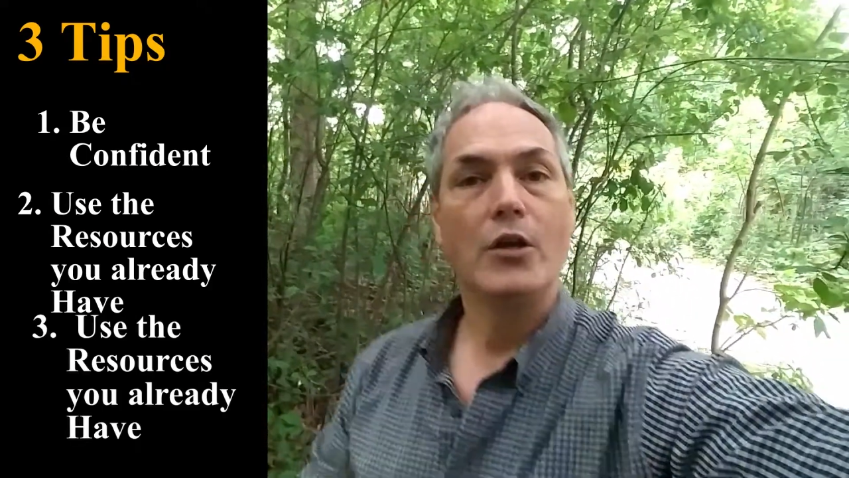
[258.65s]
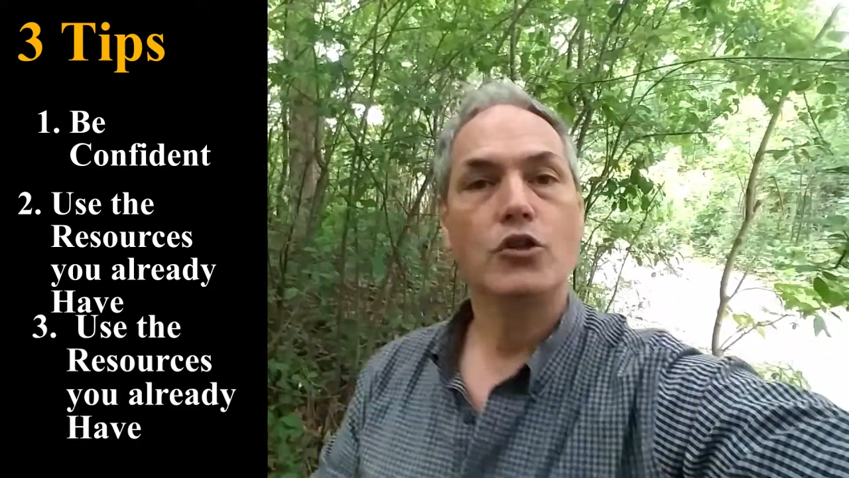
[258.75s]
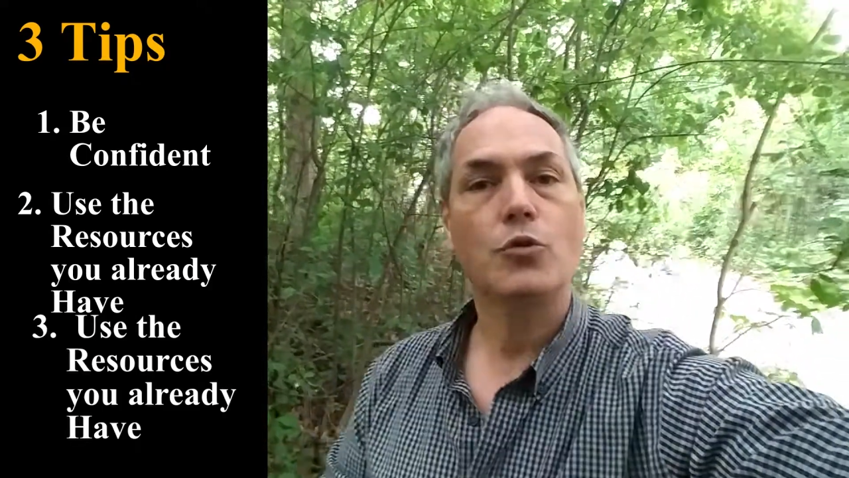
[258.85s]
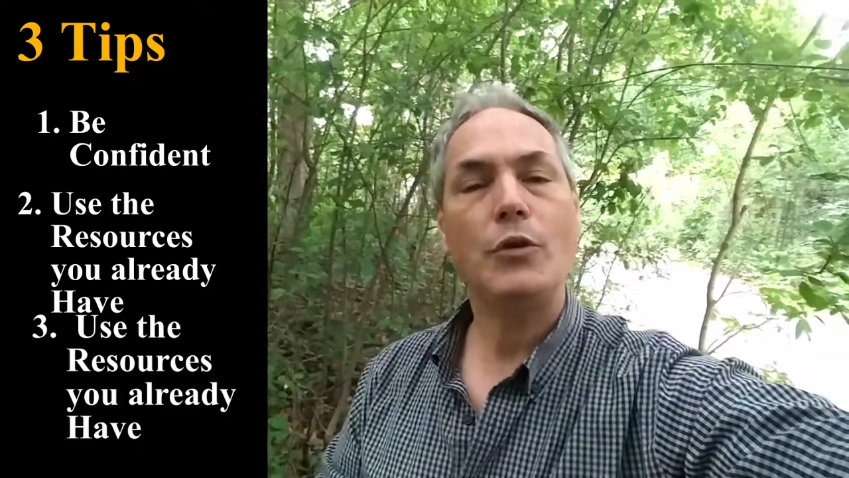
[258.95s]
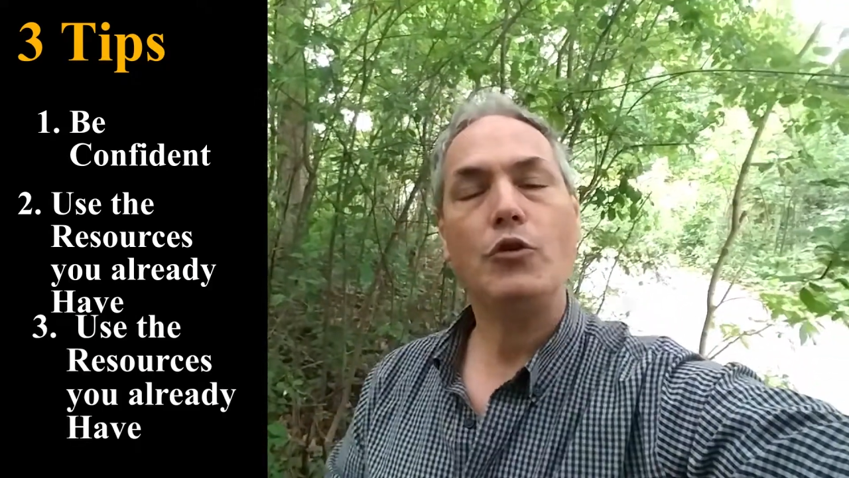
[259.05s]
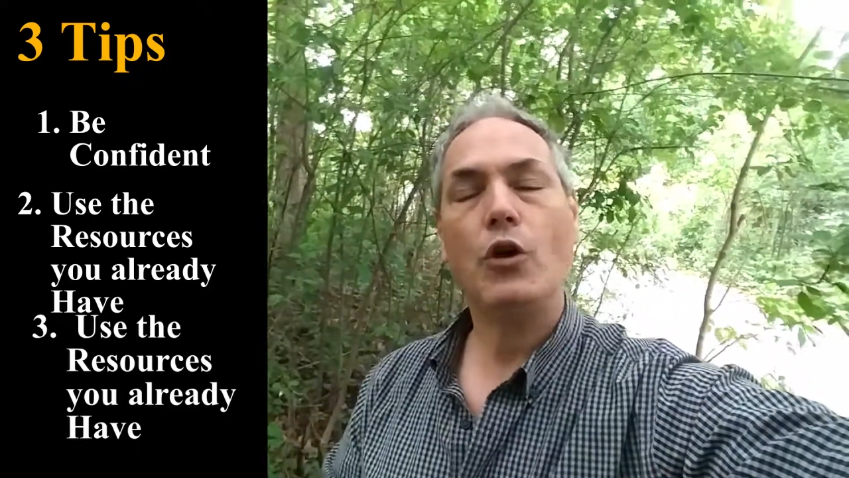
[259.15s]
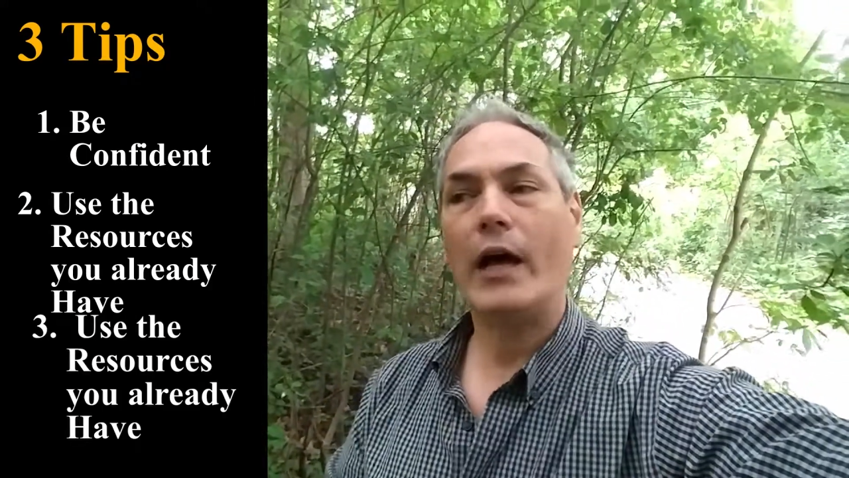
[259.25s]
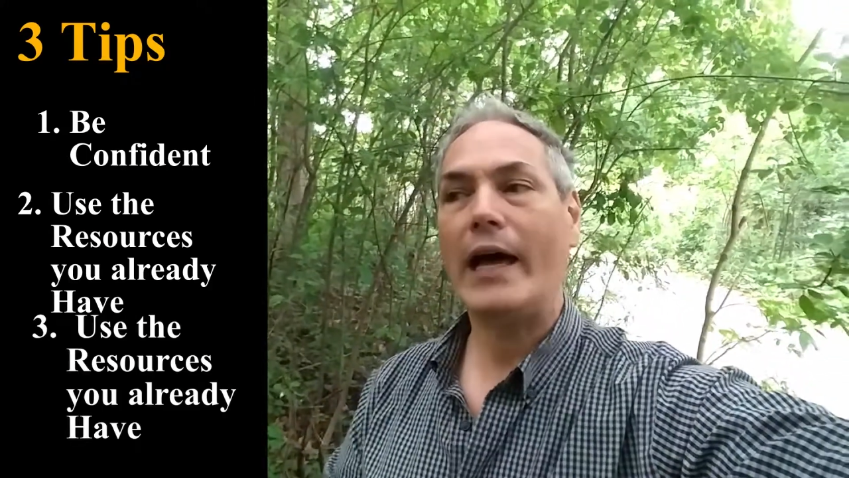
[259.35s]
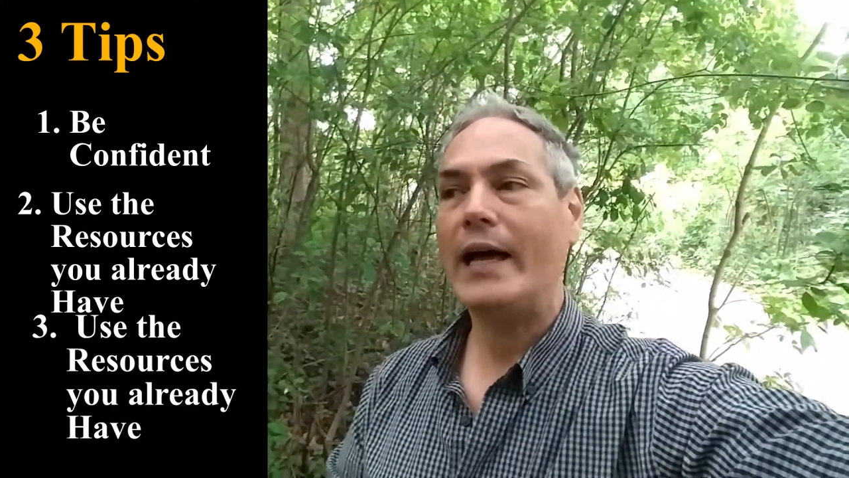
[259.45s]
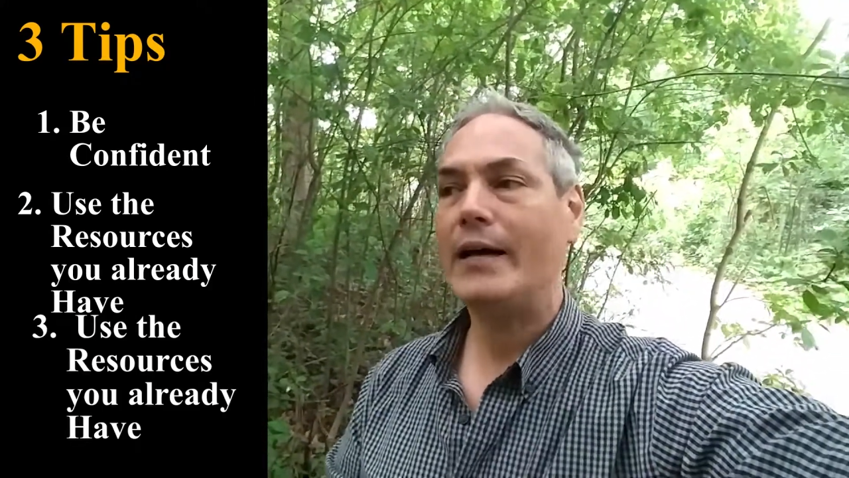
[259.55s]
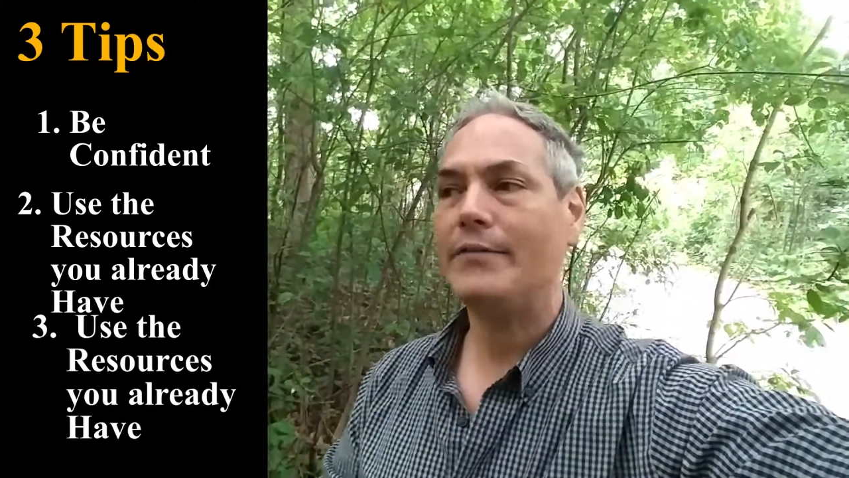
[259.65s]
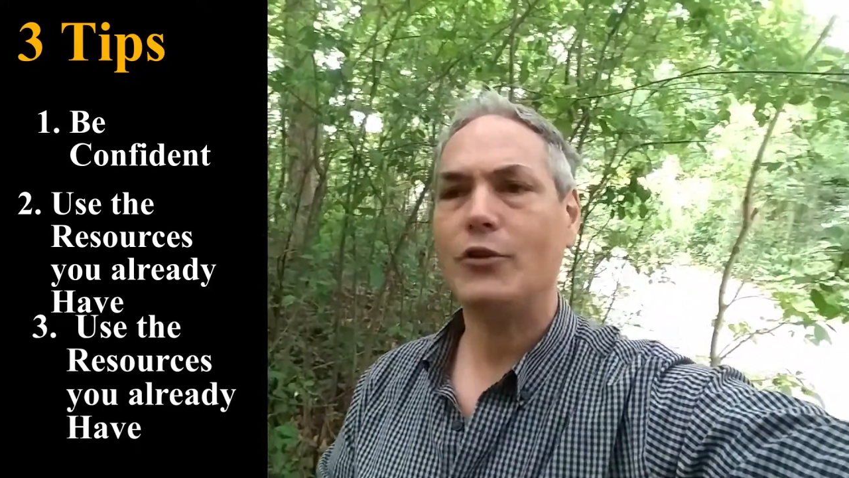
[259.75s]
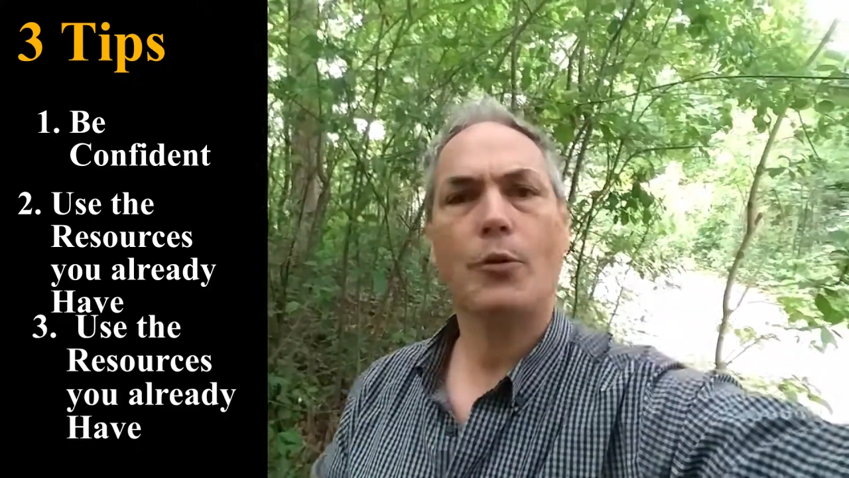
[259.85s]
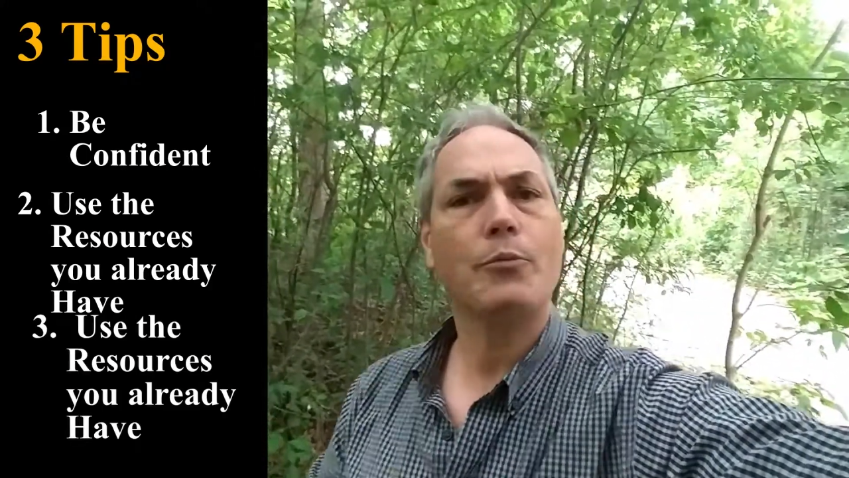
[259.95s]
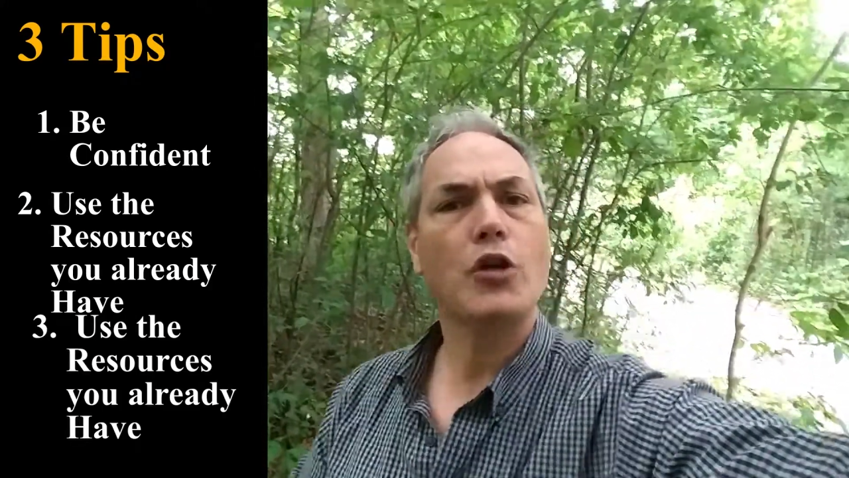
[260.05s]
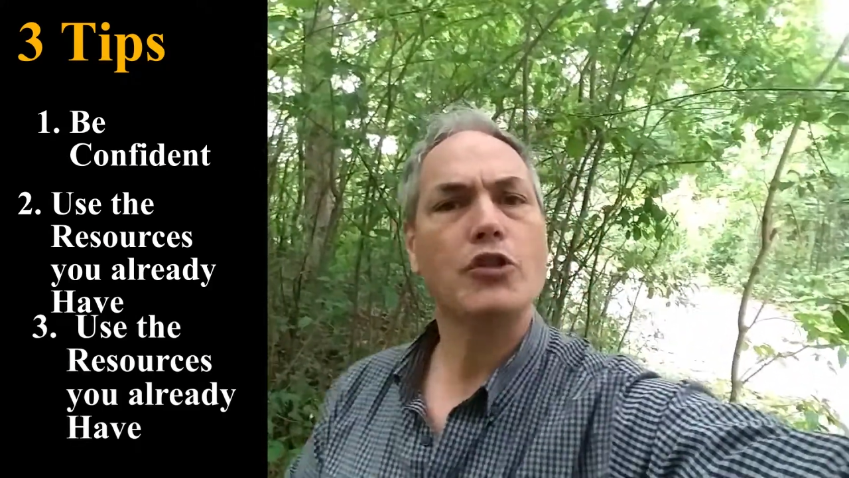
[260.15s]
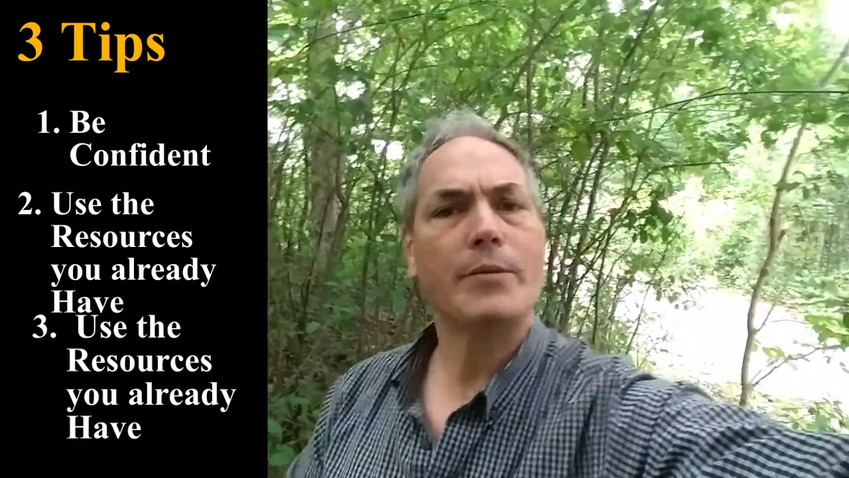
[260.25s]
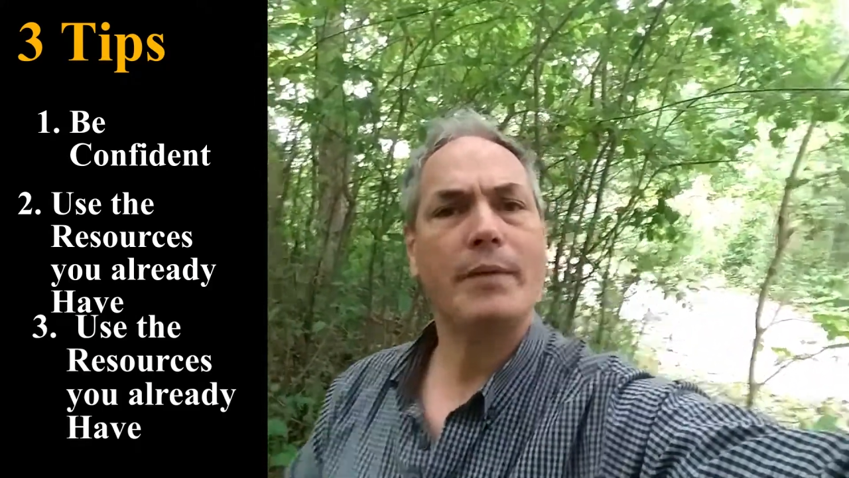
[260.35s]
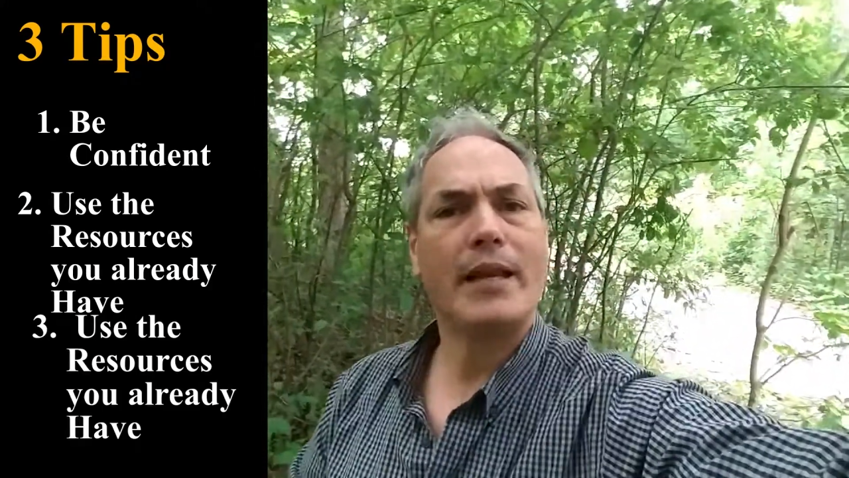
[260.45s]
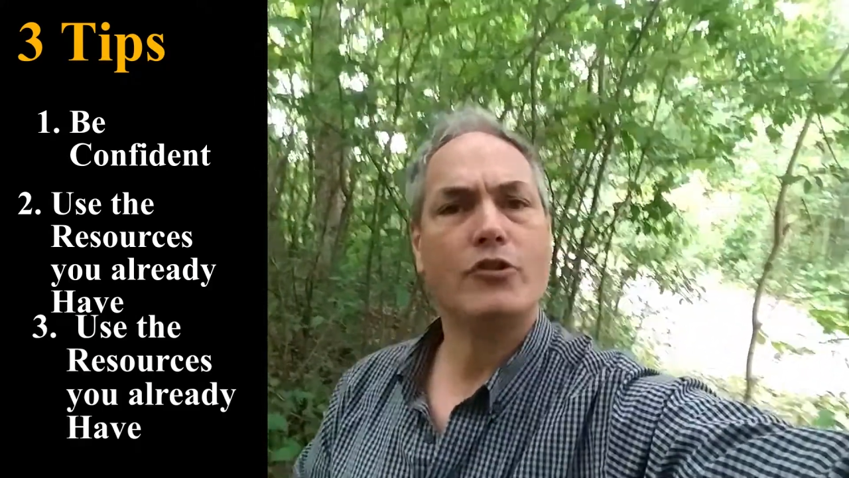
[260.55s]
So when you have your
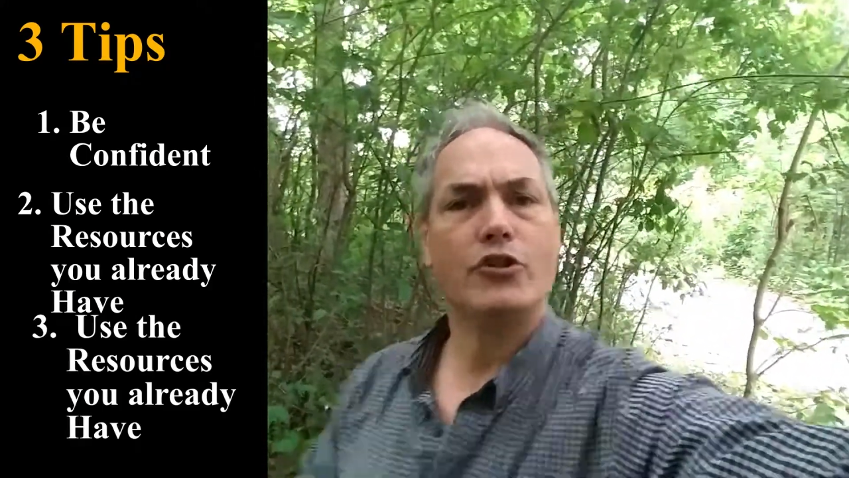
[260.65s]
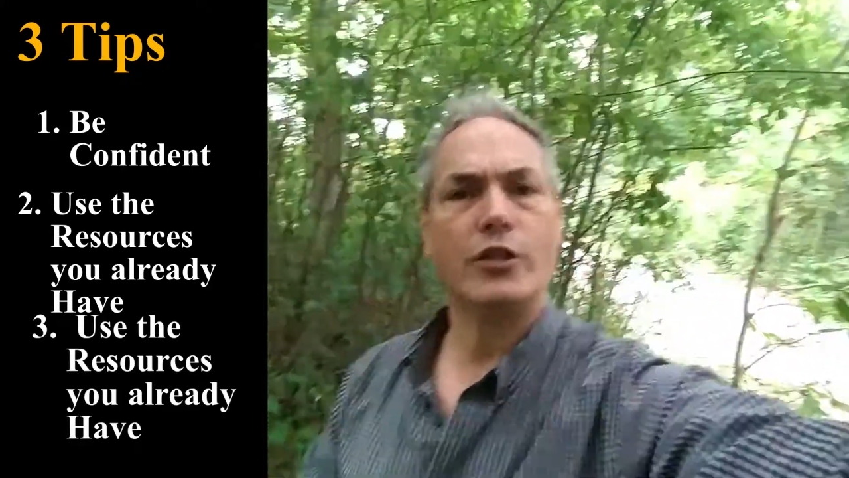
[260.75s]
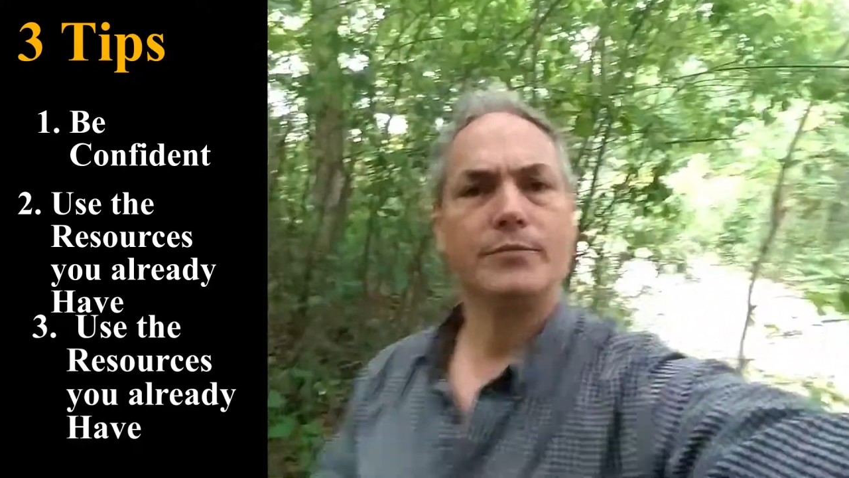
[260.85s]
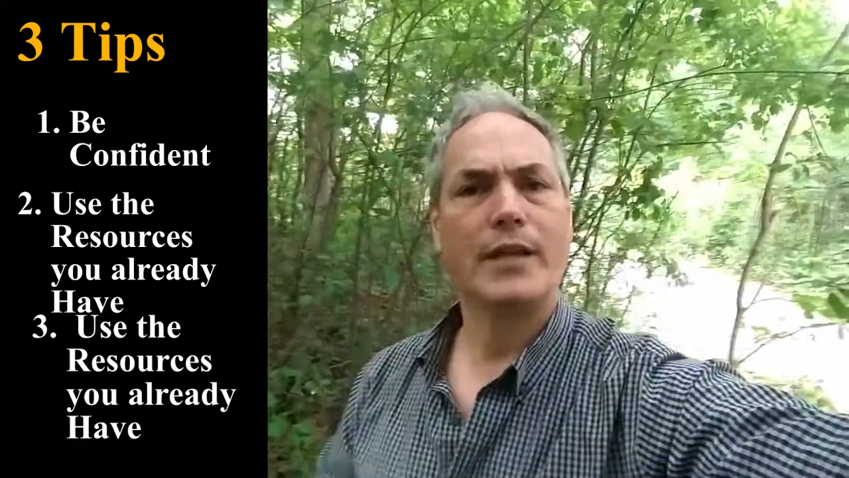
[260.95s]
project manager